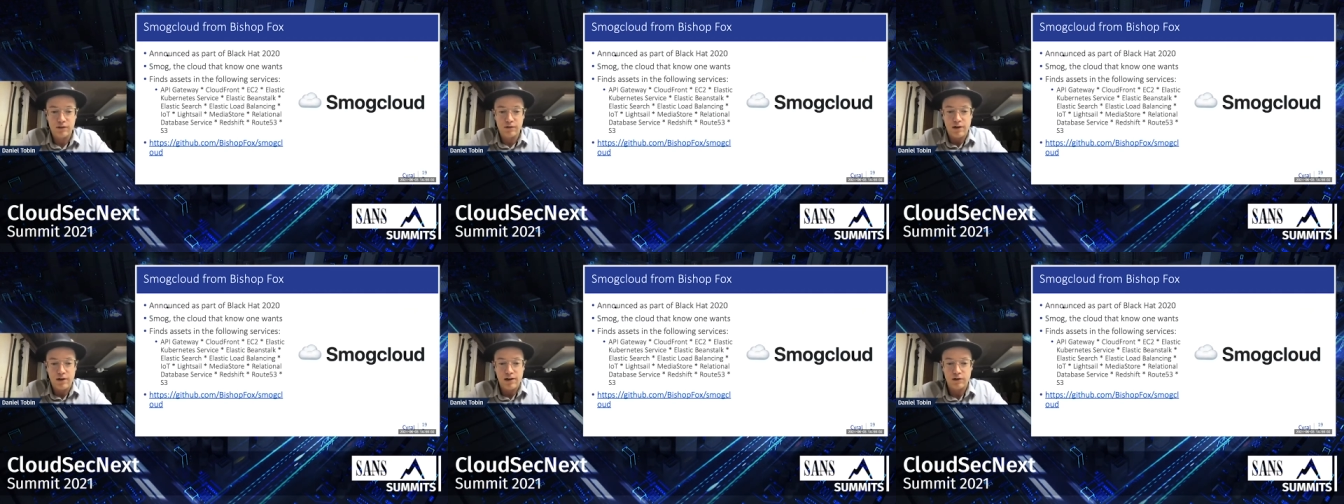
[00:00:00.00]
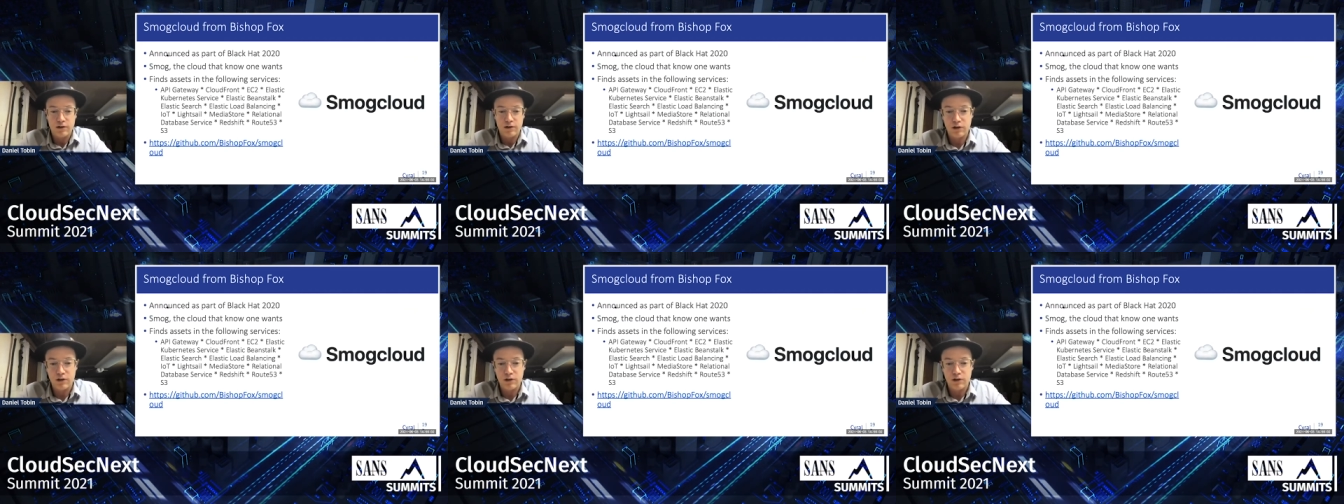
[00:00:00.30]

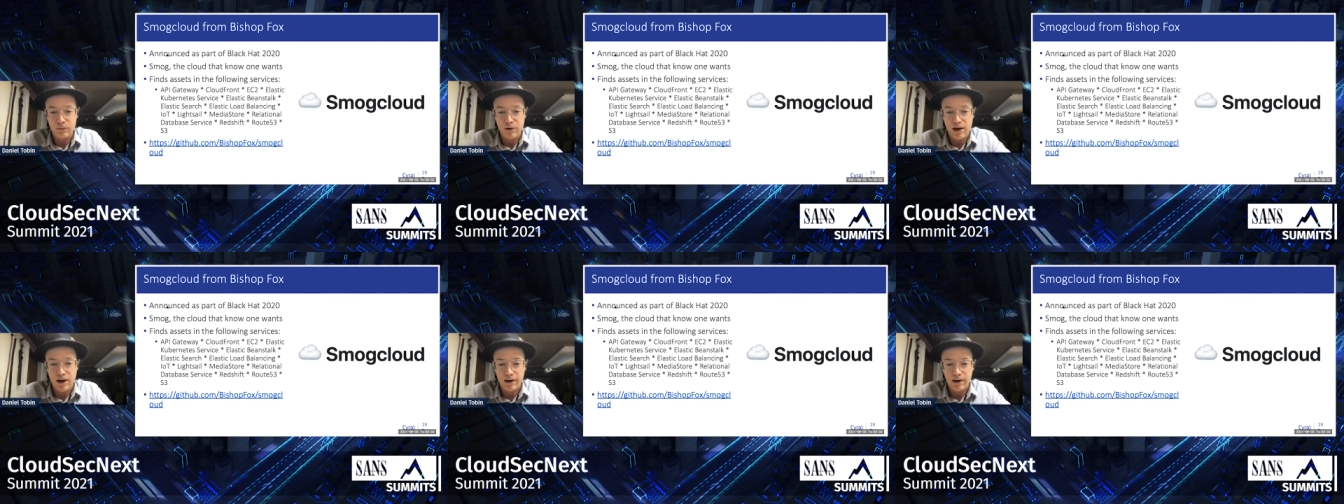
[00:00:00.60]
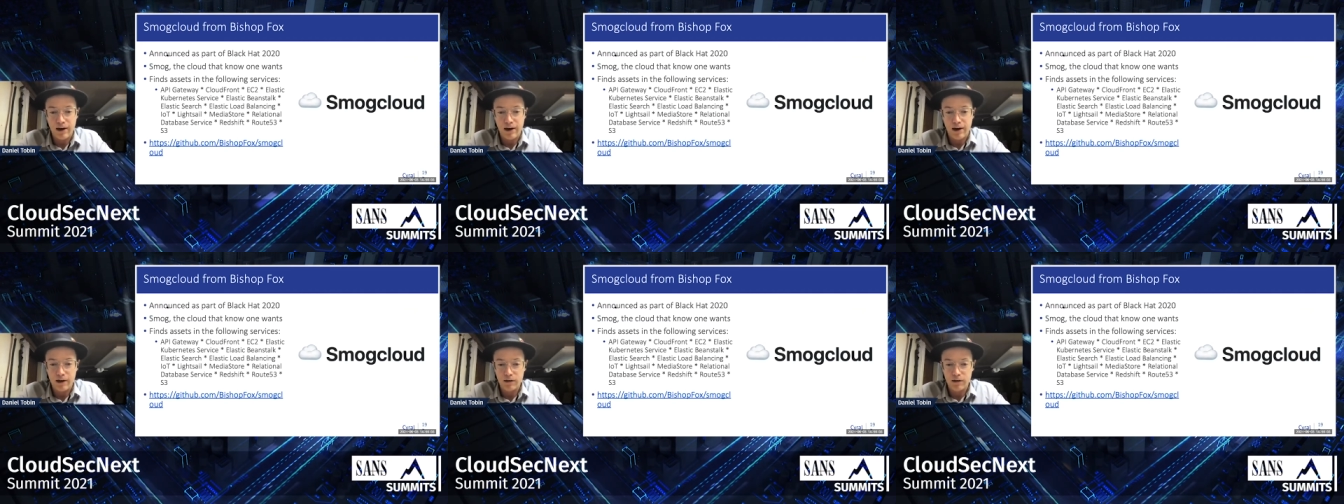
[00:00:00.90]
last year at Black
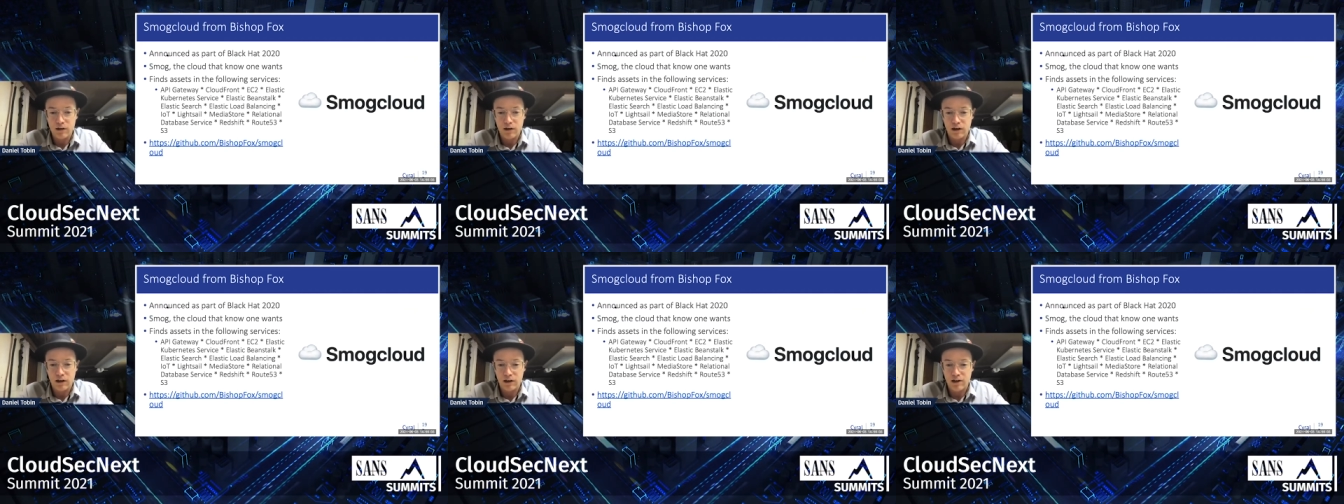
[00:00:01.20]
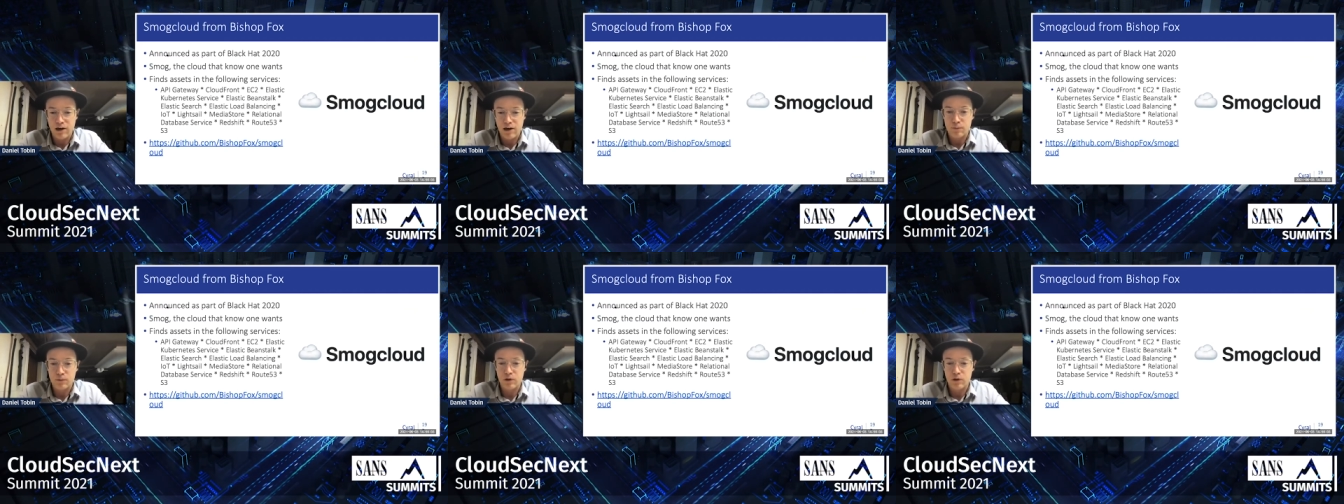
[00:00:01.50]
Hat and
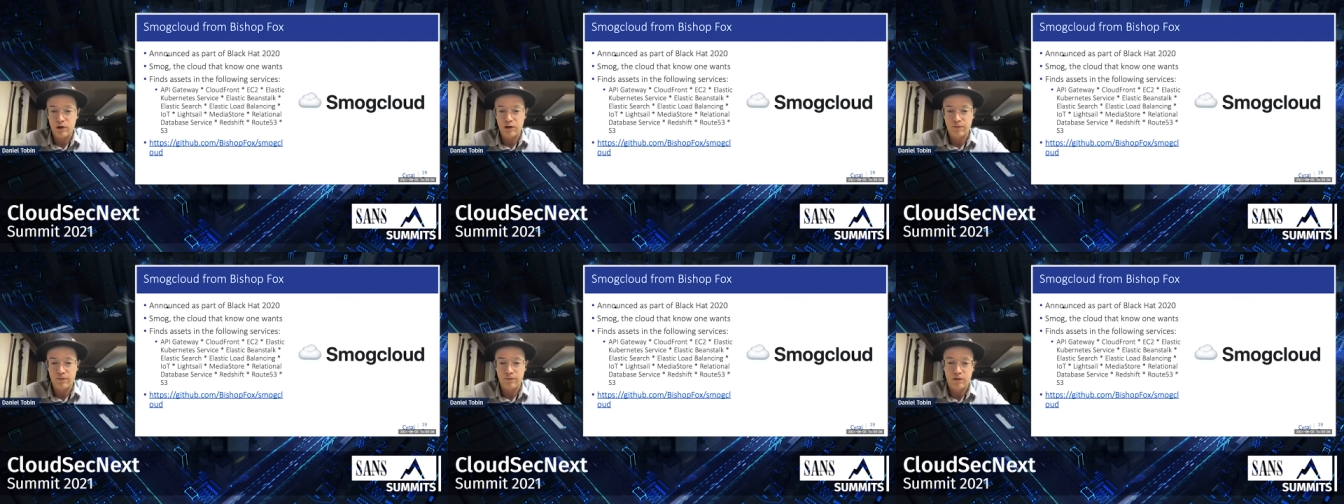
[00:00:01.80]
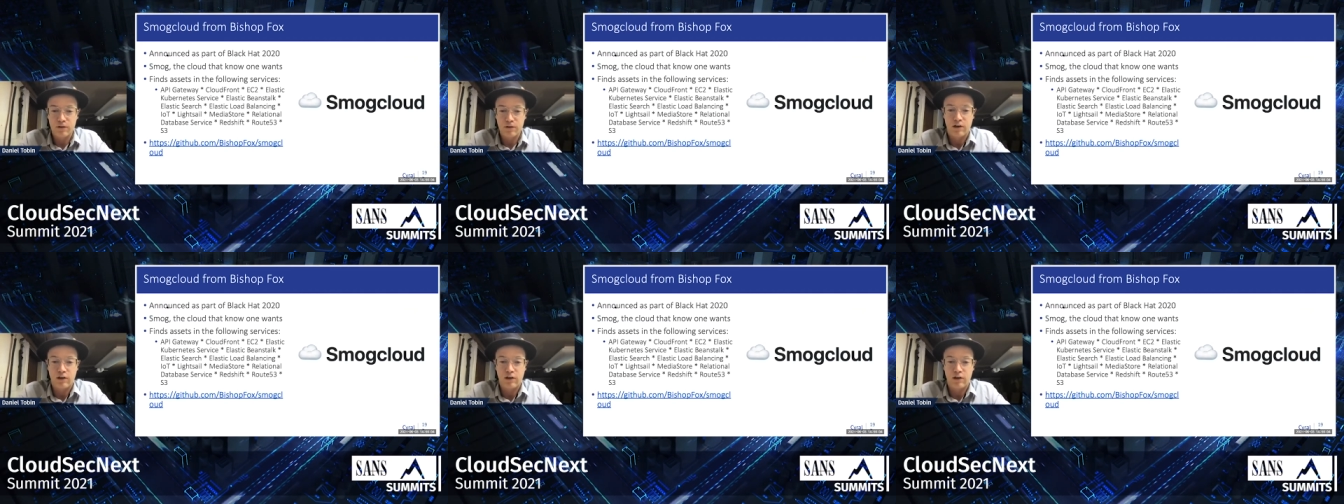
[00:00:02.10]
helps you